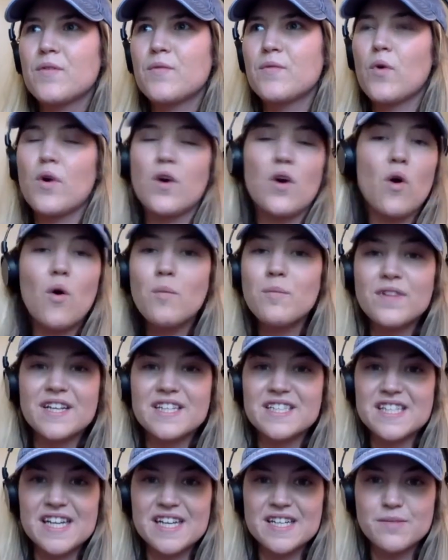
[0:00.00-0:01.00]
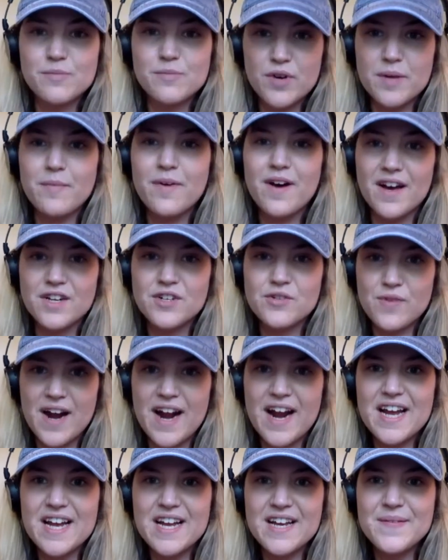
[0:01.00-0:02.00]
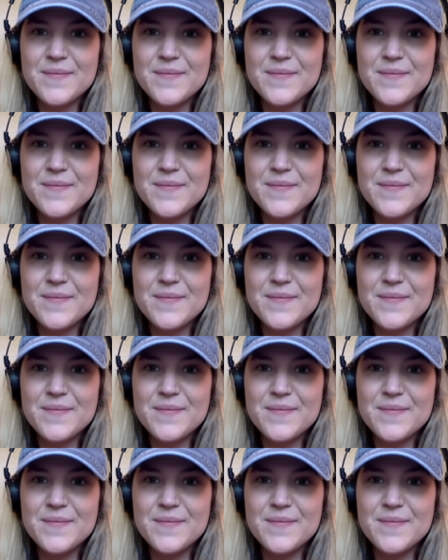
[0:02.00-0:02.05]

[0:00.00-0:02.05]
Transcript: homelessness pretty much, right?"